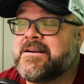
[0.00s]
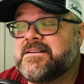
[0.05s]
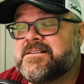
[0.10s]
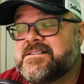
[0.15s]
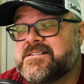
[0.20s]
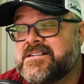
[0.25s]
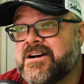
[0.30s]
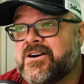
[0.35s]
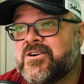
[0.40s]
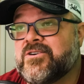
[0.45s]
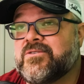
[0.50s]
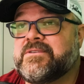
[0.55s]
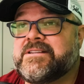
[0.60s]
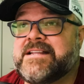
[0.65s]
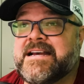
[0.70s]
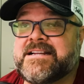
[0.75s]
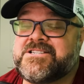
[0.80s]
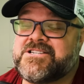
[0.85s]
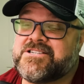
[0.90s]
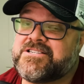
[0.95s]
So
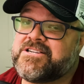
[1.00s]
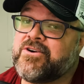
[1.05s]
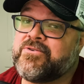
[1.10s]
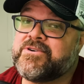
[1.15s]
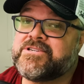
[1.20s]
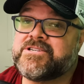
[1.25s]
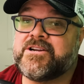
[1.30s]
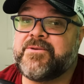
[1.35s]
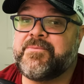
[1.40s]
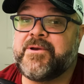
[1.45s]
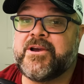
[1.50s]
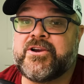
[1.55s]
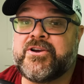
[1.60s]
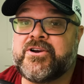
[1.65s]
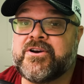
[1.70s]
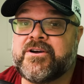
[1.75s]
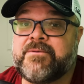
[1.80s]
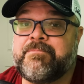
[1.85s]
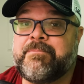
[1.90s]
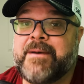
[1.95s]
that's just always going to be a
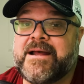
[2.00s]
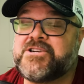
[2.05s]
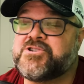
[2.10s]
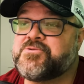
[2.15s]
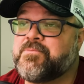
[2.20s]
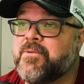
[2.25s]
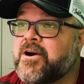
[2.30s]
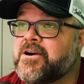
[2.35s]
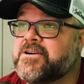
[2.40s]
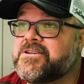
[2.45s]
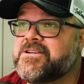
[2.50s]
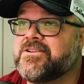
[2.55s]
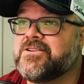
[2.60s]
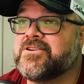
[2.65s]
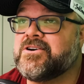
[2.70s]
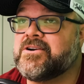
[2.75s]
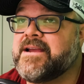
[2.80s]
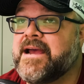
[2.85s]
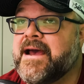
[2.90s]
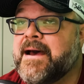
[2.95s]
good benchmark to
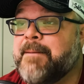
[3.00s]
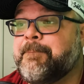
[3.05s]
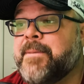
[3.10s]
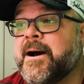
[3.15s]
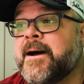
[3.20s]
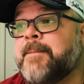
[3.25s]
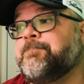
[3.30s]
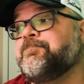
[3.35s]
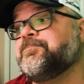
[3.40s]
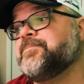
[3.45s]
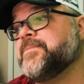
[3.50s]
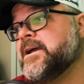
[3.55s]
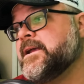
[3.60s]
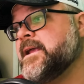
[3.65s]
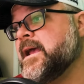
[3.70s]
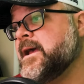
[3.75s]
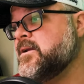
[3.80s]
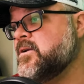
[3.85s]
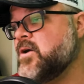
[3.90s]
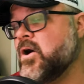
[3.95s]
look at. But
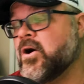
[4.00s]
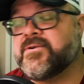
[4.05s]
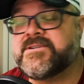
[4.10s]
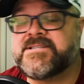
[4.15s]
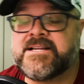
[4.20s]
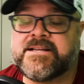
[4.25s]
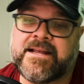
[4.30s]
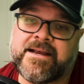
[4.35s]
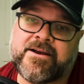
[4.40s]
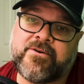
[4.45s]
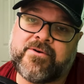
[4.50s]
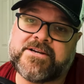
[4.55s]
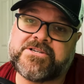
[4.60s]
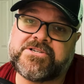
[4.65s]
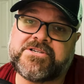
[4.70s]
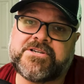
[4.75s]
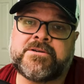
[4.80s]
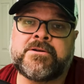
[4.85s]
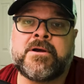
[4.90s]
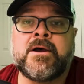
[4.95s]
Again, always get that
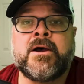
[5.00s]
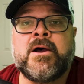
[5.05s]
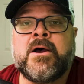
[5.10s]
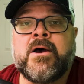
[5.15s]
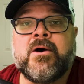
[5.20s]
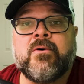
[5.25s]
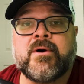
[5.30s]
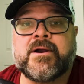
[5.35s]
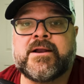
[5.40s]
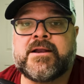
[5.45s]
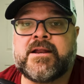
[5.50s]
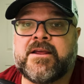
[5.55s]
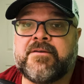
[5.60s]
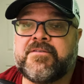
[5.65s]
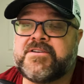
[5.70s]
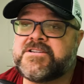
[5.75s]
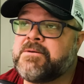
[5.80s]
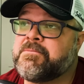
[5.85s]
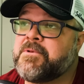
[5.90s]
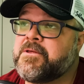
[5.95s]
question. Wanted to give
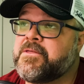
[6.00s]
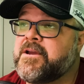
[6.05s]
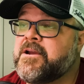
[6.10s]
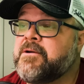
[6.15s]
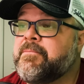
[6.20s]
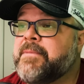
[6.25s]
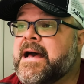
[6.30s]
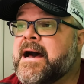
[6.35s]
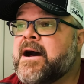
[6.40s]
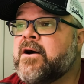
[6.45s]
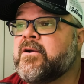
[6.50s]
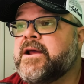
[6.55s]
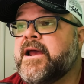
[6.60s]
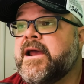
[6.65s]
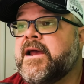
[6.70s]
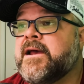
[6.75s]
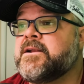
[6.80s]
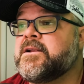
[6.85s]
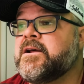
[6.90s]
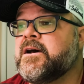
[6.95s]
you something to think about,
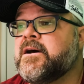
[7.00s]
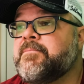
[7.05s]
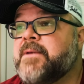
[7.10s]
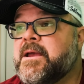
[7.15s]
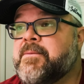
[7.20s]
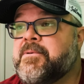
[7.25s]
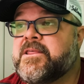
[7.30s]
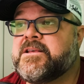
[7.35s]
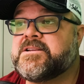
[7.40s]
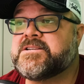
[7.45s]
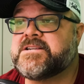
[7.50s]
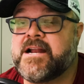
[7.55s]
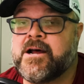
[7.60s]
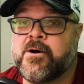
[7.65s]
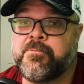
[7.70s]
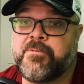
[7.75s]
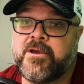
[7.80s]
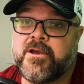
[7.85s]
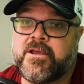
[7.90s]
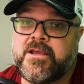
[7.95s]
and uh, maybe this could
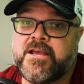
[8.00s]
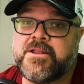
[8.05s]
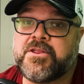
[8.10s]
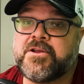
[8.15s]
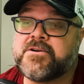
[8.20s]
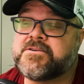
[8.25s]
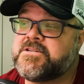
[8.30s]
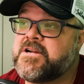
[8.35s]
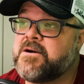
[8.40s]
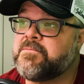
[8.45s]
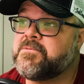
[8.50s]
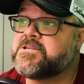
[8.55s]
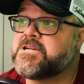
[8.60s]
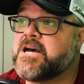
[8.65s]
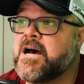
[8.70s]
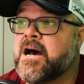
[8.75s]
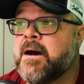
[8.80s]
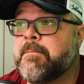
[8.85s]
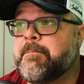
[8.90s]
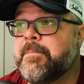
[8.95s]
help you get those numbers
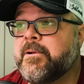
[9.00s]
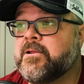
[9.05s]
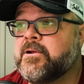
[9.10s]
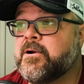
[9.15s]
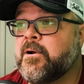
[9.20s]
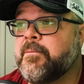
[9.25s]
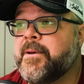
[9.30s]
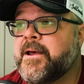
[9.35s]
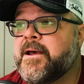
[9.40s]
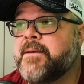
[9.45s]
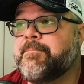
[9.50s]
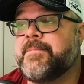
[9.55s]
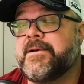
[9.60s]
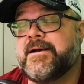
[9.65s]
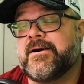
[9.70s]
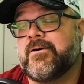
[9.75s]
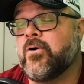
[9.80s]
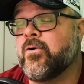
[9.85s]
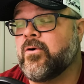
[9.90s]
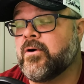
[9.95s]
up a little bit,
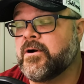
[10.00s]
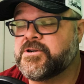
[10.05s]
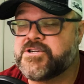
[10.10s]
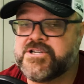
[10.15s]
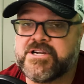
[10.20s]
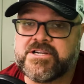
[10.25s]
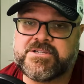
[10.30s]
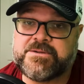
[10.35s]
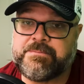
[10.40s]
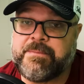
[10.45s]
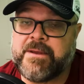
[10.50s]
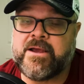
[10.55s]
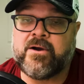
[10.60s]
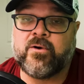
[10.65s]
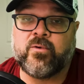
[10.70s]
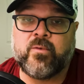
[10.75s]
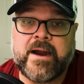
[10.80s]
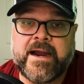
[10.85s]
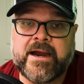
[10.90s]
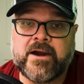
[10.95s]
or just be
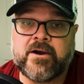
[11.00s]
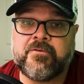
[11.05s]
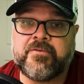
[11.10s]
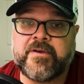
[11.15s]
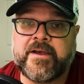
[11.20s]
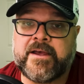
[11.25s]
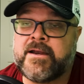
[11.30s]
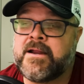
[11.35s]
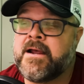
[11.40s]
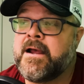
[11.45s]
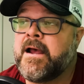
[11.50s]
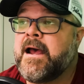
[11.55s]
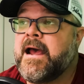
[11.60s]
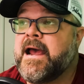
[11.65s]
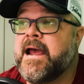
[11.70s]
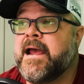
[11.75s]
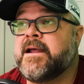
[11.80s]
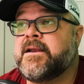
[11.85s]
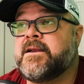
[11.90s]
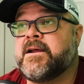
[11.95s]
aware of it.
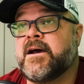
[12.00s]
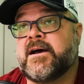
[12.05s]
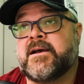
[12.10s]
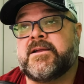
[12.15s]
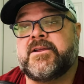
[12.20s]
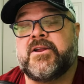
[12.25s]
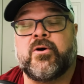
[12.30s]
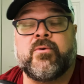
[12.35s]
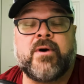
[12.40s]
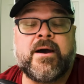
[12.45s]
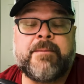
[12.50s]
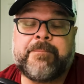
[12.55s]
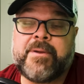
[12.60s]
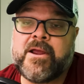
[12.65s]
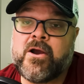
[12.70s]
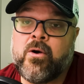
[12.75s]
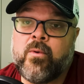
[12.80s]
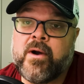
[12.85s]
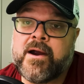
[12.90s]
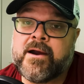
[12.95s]
And uh, you know what?
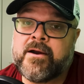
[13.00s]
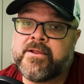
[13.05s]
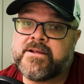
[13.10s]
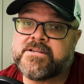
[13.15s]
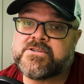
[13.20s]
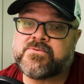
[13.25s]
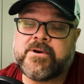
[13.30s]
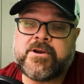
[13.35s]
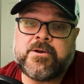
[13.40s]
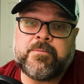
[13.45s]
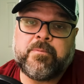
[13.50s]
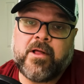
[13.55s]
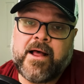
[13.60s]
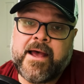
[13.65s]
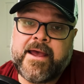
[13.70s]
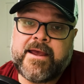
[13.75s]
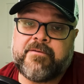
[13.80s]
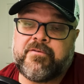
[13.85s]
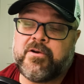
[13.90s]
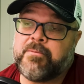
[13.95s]
Be aware of this when you
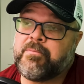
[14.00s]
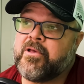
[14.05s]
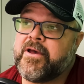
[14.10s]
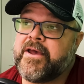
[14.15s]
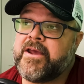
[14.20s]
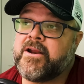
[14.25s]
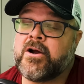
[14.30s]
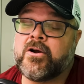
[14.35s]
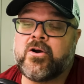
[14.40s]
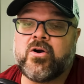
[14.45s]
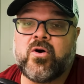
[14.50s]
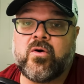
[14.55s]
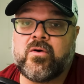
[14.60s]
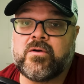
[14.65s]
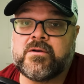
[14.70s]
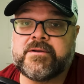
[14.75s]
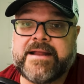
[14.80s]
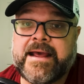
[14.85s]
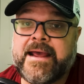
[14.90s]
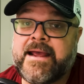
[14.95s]
play. If you're playing on
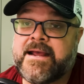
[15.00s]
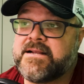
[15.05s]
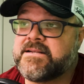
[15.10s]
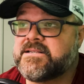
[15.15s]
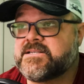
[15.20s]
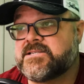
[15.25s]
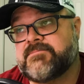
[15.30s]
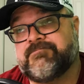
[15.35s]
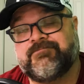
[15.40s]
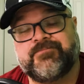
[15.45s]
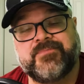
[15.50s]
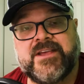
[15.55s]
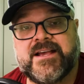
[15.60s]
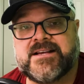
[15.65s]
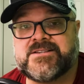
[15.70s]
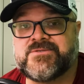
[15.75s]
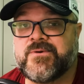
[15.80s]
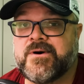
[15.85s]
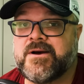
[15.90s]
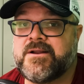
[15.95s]
cold days,
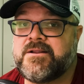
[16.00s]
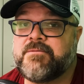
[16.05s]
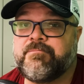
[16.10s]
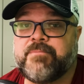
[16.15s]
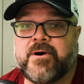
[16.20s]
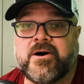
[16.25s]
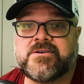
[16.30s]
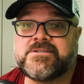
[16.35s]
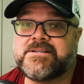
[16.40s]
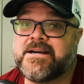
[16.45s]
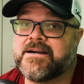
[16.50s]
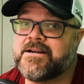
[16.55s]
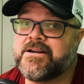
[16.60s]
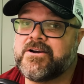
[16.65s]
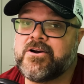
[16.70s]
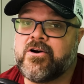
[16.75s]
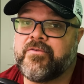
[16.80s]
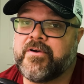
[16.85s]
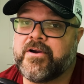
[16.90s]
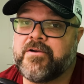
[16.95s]
guess what? Ball's not going to
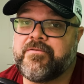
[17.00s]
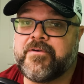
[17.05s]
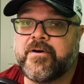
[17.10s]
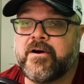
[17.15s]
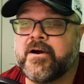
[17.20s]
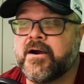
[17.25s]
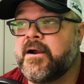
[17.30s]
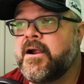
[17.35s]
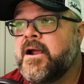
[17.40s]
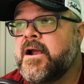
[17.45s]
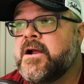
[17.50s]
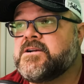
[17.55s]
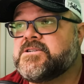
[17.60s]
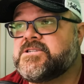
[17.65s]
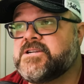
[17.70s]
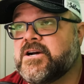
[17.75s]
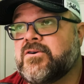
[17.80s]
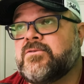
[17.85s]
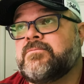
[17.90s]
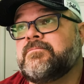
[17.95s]
go very far.
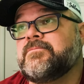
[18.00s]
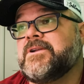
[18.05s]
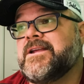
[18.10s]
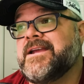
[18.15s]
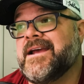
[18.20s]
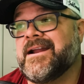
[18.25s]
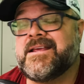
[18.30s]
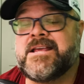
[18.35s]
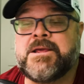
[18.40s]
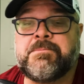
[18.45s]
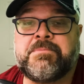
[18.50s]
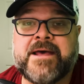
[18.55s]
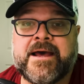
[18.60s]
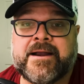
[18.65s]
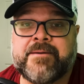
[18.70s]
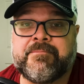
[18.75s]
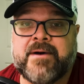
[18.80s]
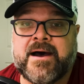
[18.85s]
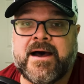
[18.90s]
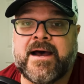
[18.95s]
So you got to keep
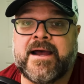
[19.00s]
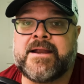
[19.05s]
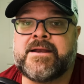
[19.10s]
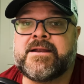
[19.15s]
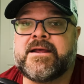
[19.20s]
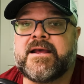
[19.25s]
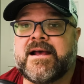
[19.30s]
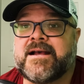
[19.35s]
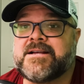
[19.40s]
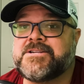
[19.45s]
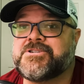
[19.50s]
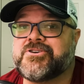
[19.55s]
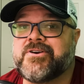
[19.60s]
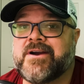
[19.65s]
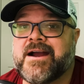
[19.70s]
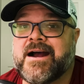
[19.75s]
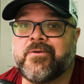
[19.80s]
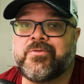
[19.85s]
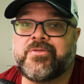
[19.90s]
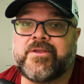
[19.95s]
that in mind as you're
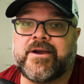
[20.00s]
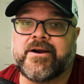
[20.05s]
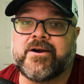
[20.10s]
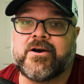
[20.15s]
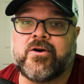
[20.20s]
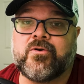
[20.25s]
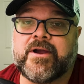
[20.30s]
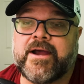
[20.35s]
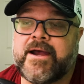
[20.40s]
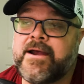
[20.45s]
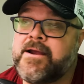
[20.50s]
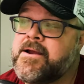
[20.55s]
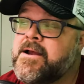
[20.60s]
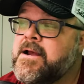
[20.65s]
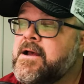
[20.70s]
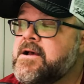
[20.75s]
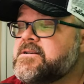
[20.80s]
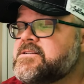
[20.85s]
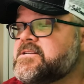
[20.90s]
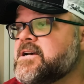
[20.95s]
out there, okay?
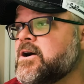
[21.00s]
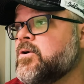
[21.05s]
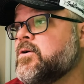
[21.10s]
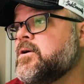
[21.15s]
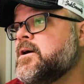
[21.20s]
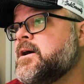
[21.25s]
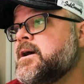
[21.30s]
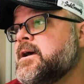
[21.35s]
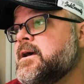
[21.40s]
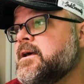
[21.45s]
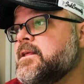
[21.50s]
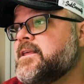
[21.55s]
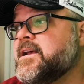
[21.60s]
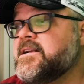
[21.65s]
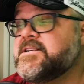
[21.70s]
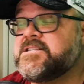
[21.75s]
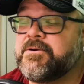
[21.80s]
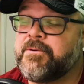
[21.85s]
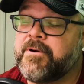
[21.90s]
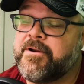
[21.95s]
So
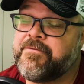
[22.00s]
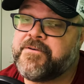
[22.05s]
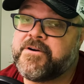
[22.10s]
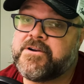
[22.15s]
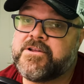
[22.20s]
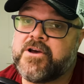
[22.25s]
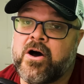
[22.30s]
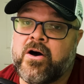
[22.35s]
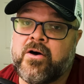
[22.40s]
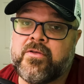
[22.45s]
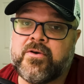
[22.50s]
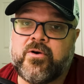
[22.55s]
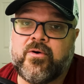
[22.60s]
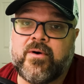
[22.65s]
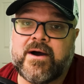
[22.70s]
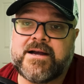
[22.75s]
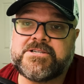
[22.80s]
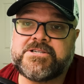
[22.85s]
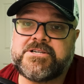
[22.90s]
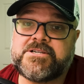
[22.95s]
Thanks everybody for all the
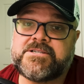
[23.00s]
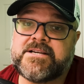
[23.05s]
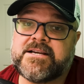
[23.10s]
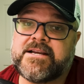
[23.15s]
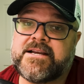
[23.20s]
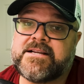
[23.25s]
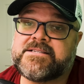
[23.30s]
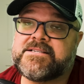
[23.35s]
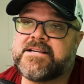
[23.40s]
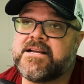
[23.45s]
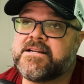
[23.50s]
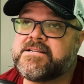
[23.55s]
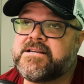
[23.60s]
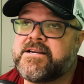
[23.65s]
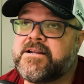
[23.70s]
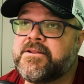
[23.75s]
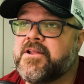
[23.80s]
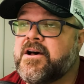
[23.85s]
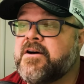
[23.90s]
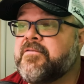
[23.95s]
questions that get sent
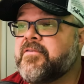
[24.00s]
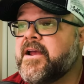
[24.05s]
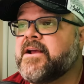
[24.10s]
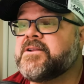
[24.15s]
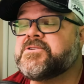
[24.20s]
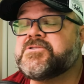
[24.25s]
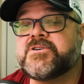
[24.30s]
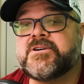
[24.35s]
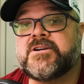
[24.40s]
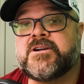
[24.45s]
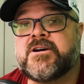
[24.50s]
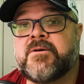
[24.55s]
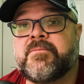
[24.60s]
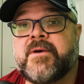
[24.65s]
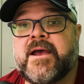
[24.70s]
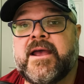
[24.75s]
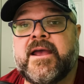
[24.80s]
in. Love answering them